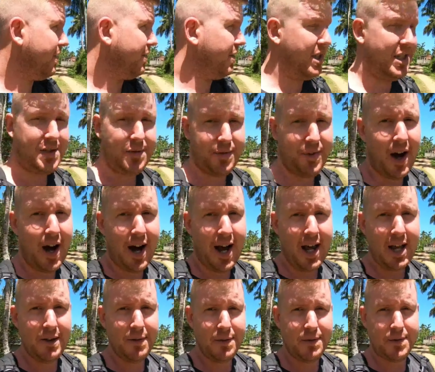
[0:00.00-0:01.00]
These
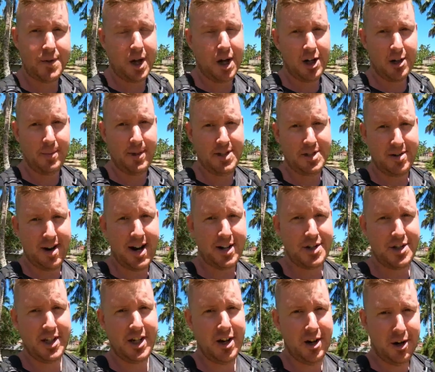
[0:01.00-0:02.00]
5 documents are
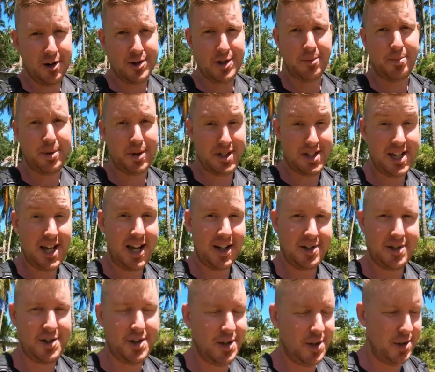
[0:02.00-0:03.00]
actually all to
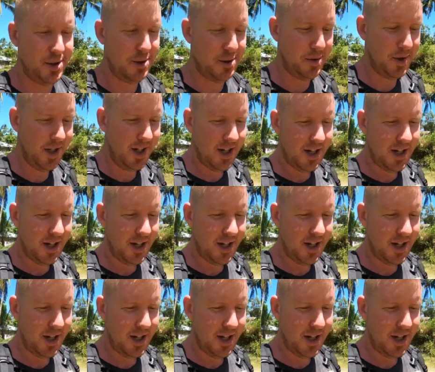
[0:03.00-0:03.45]
protect you